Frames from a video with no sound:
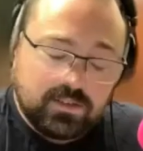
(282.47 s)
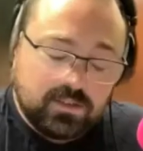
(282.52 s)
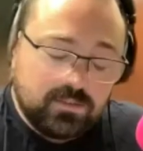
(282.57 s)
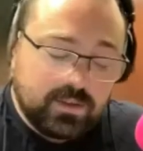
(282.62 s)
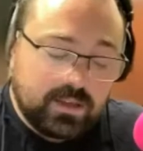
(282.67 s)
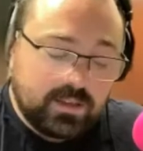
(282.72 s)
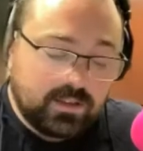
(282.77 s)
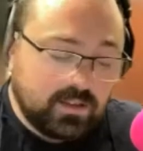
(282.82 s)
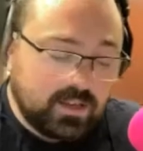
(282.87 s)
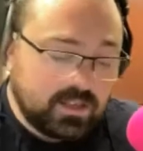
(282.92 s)
do
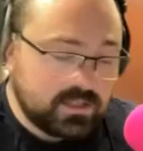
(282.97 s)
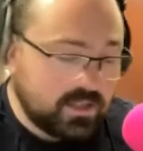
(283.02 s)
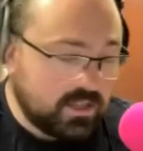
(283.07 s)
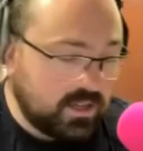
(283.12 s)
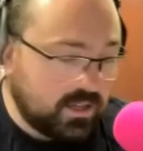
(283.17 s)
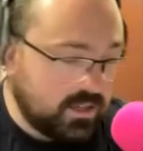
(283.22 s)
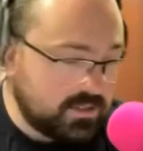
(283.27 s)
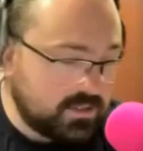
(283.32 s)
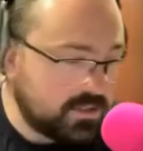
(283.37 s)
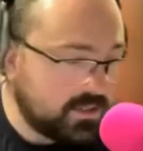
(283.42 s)
make nice
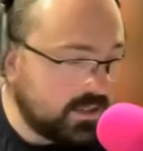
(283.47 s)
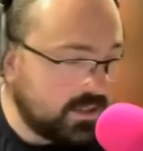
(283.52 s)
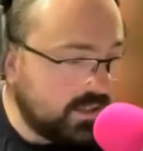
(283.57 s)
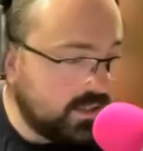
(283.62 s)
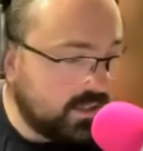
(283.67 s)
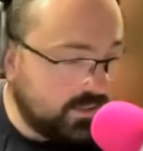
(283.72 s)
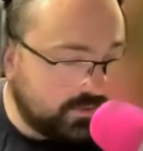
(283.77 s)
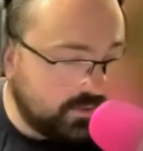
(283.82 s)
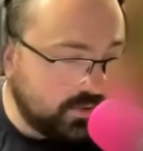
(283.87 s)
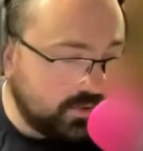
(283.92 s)
cards,
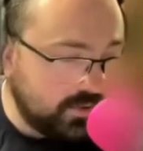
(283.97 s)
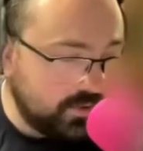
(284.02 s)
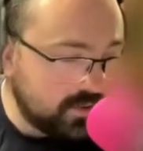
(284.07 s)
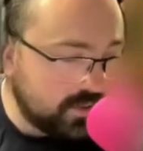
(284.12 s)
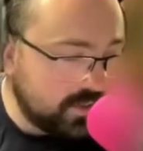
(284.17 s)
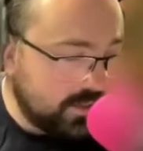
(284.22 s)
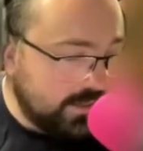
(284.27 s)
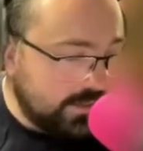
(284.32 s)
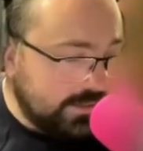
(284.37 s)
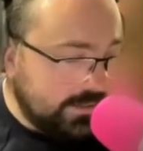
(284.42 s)
of course.